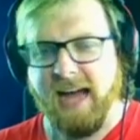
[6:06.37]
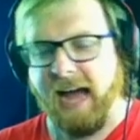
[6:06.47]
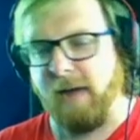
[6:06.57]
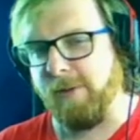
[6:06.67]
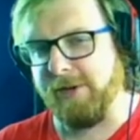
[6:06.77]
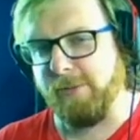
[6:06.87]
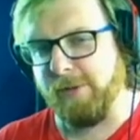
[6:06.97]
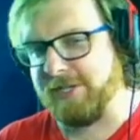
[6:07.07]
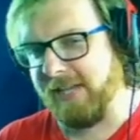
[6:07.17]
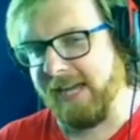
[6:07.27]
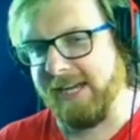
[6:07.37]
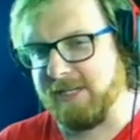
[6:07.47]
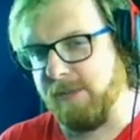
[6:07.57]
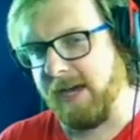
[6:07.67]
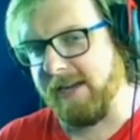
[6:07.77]
I wonder which lane
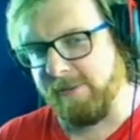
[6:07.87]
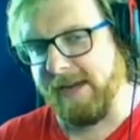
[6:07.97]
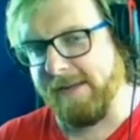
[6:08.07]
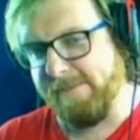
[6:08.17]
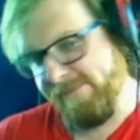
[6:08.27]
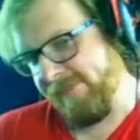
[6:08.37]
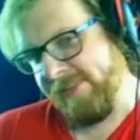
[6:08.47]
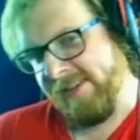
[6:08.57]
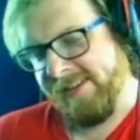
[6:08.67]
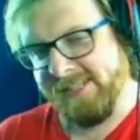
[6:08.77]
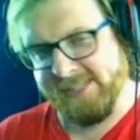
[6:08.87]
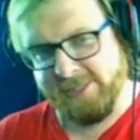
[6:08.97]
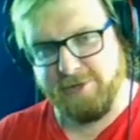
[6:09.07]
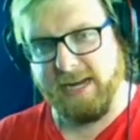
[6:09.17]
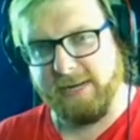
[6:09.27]
is better, right?
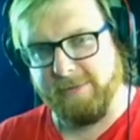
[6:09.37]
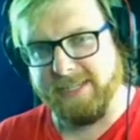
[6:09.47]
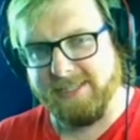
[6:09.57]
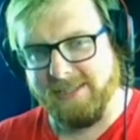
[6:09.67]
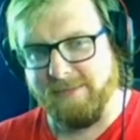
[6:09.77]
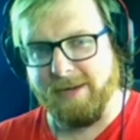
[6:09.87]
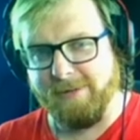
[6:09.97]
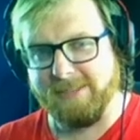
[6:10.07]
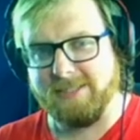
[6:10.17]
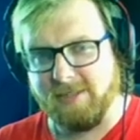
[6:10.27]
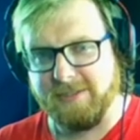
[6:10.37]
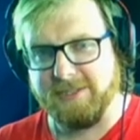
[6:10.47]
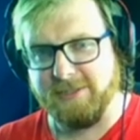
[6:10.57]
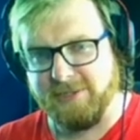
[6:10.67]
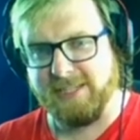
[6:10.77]
Drag racing, no matter what
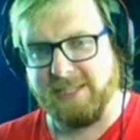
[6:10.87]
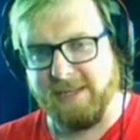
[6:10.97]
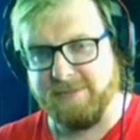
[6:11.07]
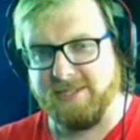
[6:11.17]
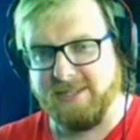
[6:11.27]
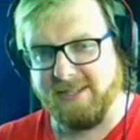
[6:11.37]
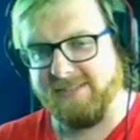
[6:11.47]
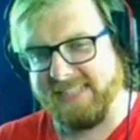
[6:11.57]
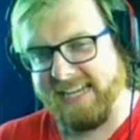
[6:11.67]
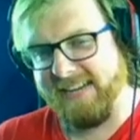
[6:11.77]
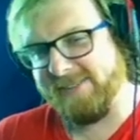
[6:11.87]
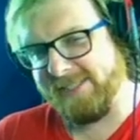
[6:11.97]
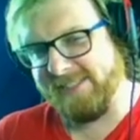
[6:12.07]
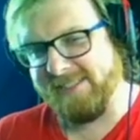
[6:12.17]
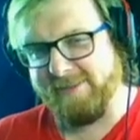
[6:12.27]
service, usually comes down
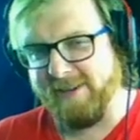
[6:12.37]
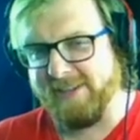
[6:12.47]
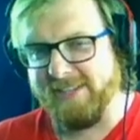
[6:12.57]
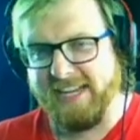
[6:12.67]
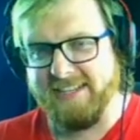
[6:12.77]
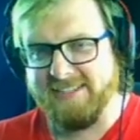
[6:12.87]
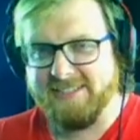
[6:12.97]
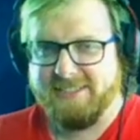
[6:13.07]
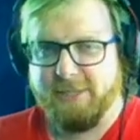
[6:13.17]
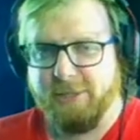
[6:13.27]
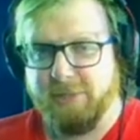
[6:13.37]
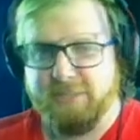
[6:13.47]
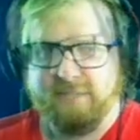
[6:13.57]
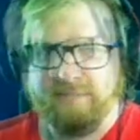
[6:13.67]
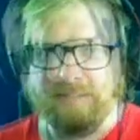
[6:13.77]
to one lane is a little
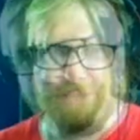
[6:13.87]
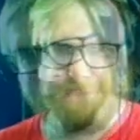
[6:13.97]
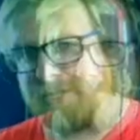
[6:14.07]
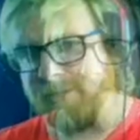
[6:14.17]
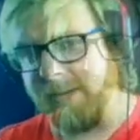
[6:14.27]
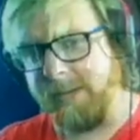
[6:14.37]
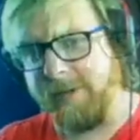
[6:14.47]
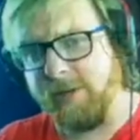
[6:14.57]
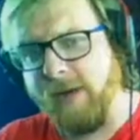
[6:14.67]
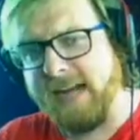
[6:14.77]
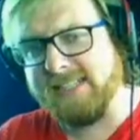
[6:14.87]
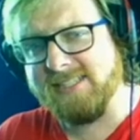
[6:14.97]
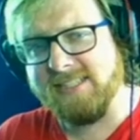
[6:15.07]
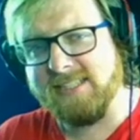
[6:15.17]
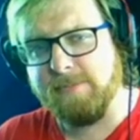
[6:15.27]
different. So anyone who watches
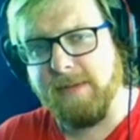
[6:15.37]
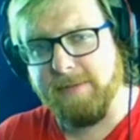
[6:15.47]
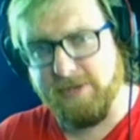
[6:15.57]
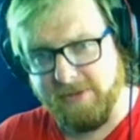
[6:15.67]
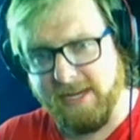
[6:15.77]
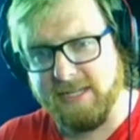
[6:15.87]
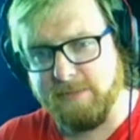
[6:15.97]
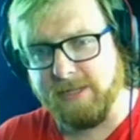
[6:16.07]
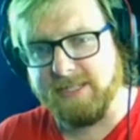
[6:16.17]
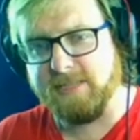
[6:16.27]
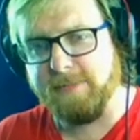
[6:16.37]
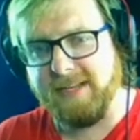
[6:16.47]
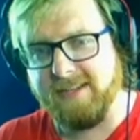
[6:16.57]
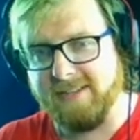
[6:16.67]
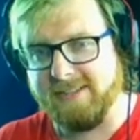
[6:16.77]
this, maybe you guys
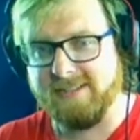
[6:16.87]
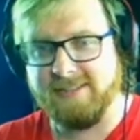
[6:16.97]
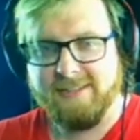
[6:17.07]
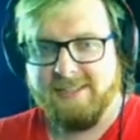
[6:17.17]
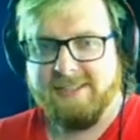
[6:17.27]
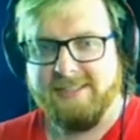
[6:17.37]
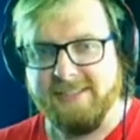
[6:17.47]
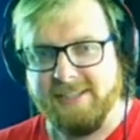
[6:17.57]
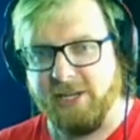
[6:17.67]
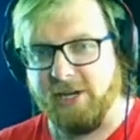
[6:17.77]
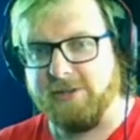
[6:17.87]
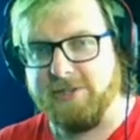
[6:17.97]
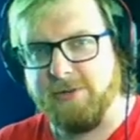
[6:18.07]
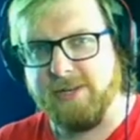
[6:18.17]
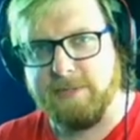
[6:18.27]
participated in this. You know,
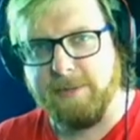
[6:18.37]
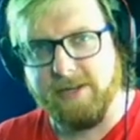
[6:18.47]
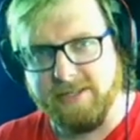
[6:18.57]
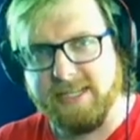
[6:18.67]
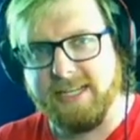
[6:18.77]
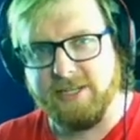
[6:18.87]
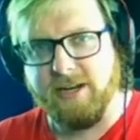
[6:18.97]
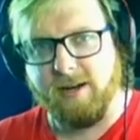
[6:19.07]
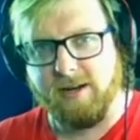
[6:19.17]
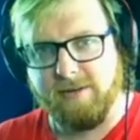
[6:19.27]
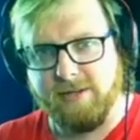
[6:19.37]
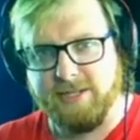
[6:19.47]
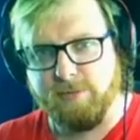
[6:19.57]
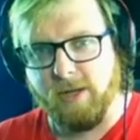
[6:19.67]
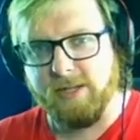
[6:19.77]
do you experience that? Or
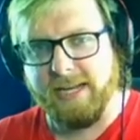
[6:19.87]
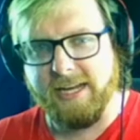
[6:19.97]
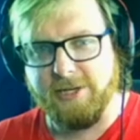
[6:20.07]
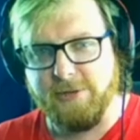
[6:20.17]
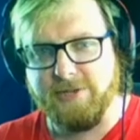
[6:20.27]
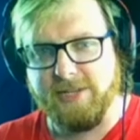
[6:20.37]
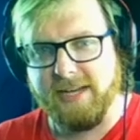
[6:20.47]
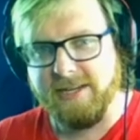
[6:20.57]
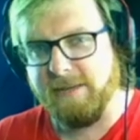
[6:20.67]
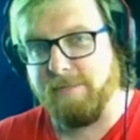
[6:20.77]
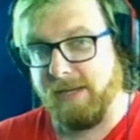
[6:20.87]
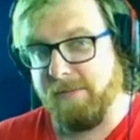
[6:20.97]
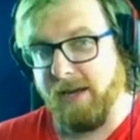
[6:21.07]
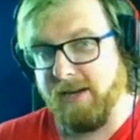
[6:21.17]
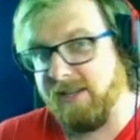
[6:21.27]
is one lane usually end up being
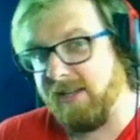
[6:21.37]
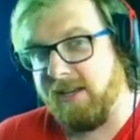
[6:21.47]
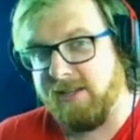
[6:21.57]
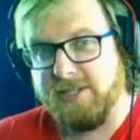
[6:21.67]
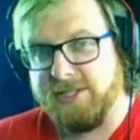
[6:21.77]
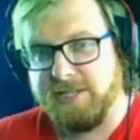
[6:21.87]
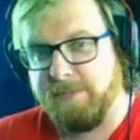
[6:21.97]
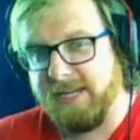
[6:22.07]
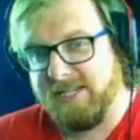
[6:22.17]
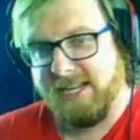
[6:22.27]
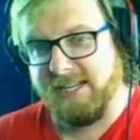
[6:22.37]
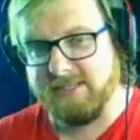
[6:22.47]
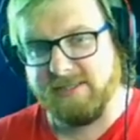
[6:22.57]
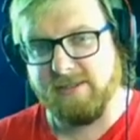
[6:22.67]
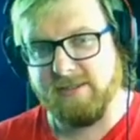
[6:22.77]
better than the other just by
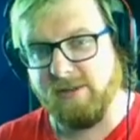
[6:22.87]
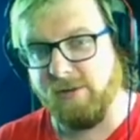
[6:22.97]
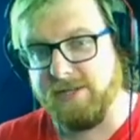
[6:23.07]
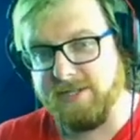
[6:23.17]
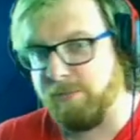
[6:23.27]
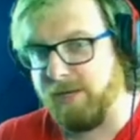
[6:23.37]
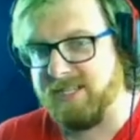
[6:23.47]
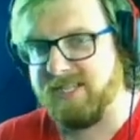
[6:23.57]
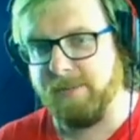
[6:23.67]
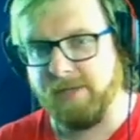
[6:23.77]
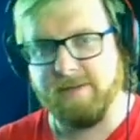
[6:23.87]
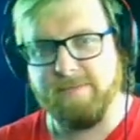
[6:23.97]
chance? Or is it pretty similar?